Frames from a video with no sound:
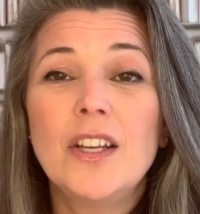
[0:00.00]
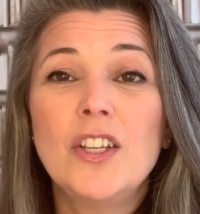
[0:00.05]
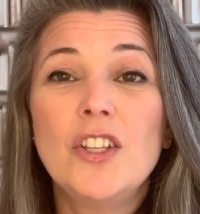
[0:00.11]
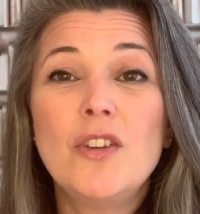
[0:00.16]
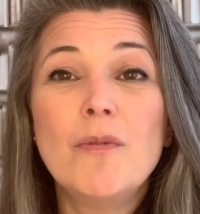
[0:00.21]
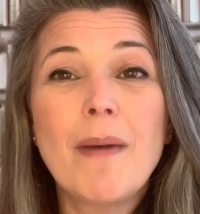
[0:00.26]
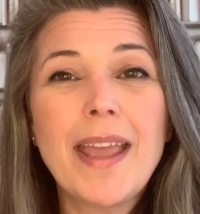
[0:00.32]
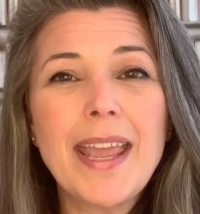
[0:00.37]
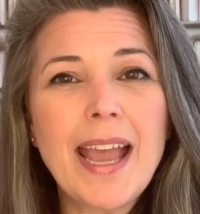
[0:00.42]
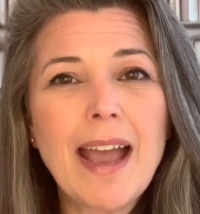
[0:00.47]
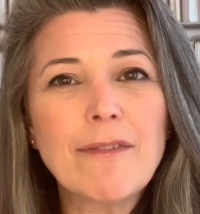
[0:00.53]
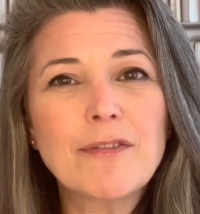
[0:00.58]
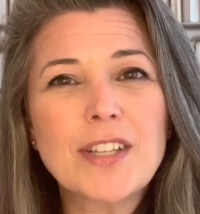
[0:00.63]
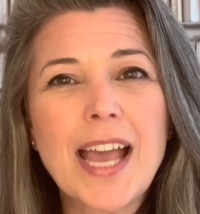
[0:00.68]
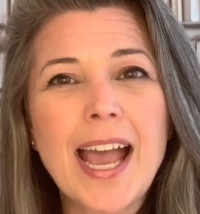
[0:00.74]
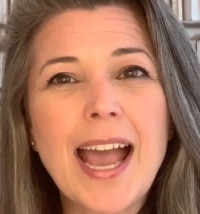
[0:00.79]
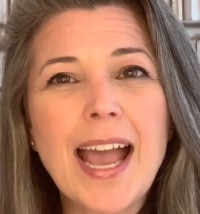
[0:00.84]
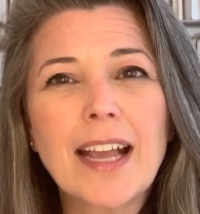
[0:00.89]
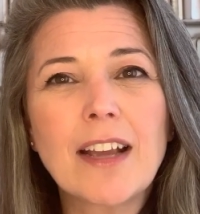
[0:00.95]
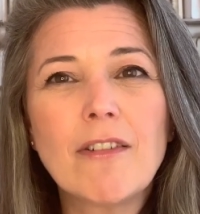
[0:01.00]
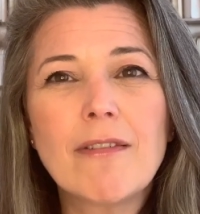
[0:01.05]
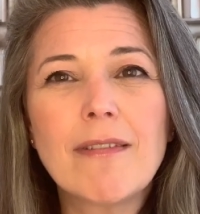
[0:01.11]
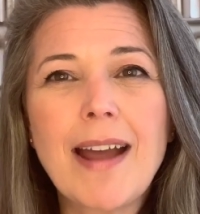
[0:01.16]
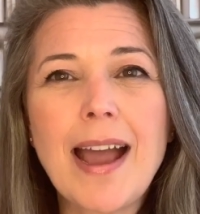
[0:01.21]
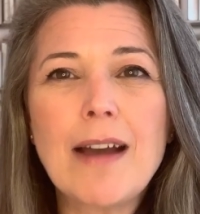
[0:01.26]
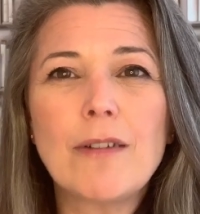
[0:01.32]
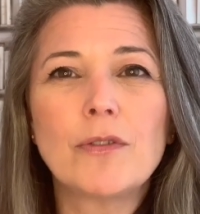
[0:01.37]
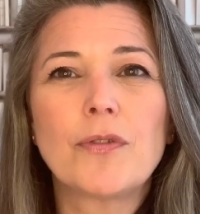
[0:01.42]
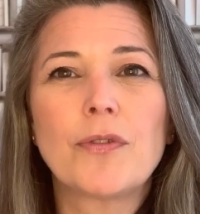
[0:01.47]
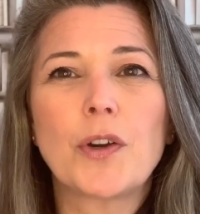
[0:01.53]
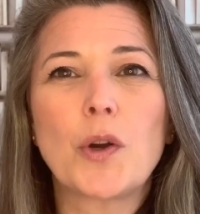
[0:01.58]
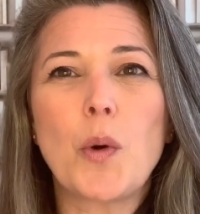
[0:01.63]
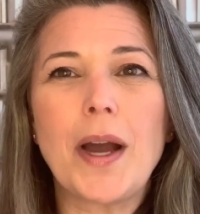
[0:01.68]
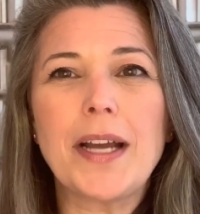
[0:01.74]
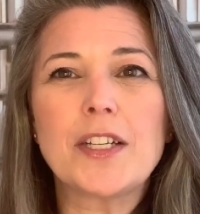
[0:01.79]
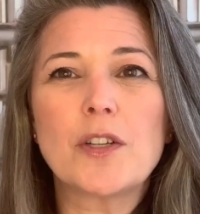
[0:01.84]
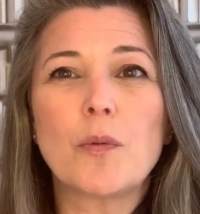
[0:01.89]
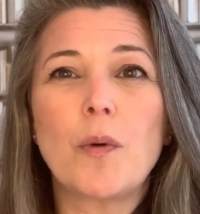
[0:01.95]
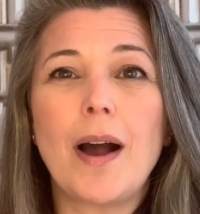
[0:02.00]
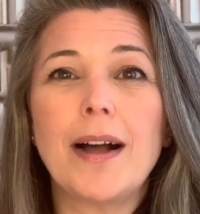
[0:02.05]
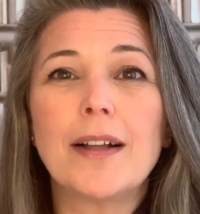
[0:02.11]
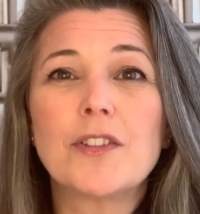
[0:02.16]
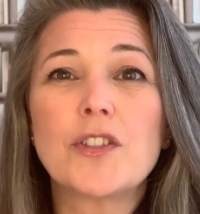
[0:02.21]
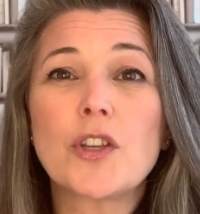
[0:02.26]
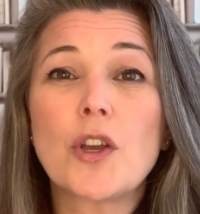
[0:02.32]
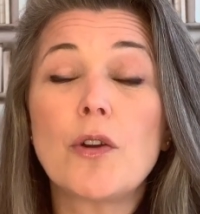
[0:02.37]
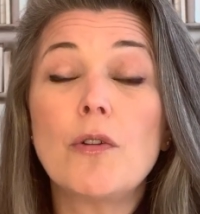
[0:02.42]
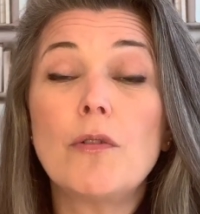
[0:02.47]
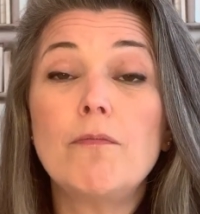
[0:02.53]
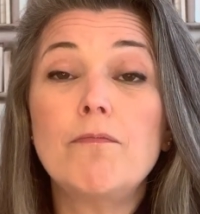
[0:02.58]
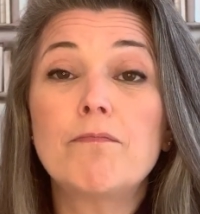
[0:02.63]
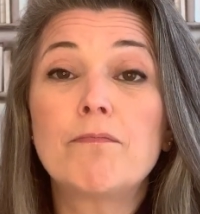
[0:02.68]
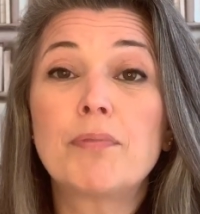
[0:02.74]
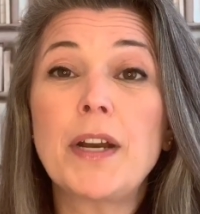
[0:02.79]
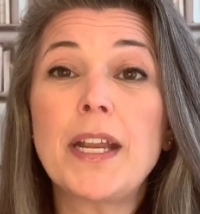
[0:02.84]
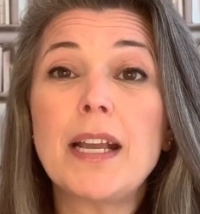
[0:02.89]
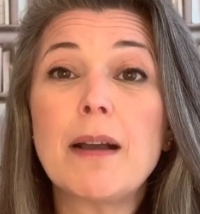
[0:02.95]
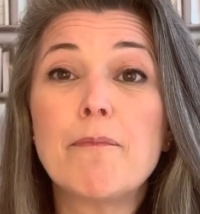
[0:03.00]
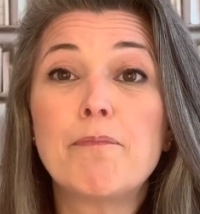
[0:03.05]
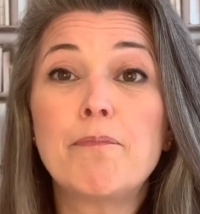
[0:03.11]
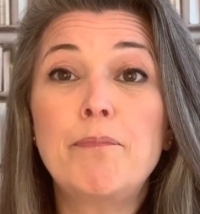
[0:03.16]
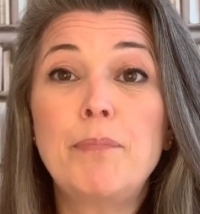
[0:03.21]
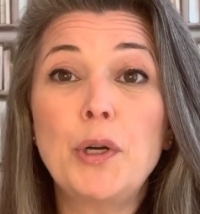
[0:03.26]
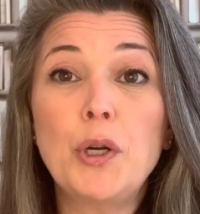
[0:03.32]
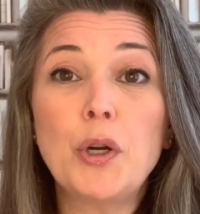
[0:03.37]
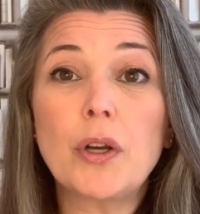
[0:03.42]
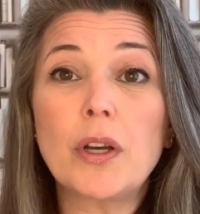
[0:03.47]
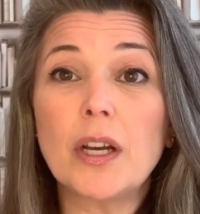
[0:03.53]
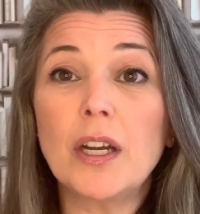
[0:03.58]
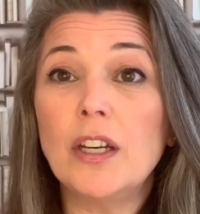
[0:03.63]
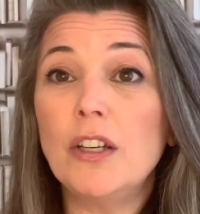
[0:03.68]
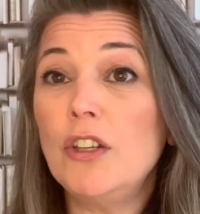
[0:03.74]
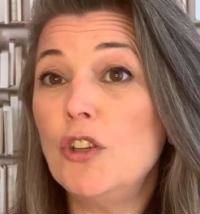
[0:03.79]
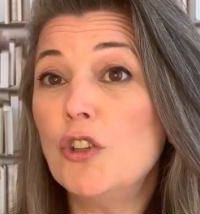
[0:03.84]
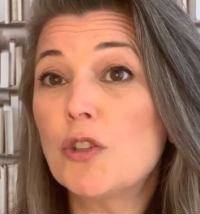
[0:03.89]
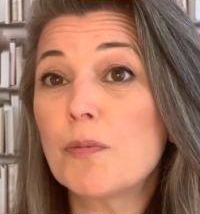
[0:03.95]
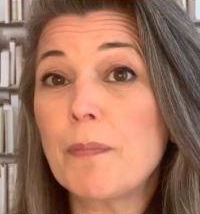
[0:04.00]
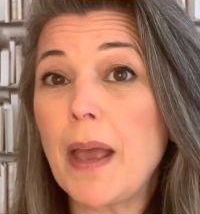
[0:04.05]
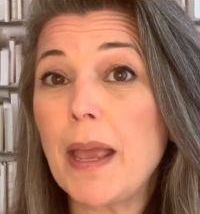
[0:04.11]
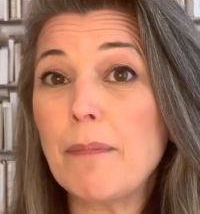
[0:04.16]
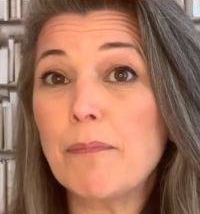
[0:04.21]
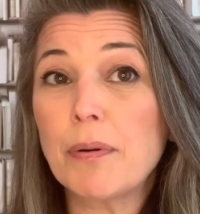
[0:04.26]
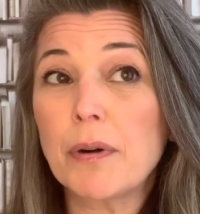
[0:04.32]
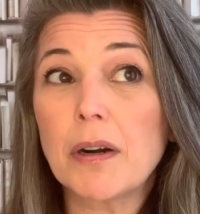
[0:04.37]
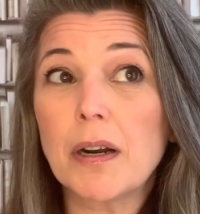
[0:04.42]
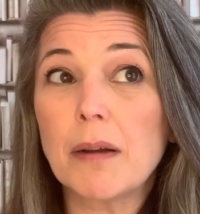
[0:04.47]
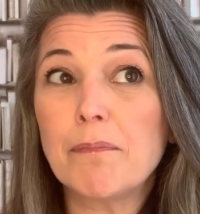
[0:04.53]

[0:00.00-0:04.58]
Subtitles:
You may have to hang around for quite a while, so bring a book, a newspaper, a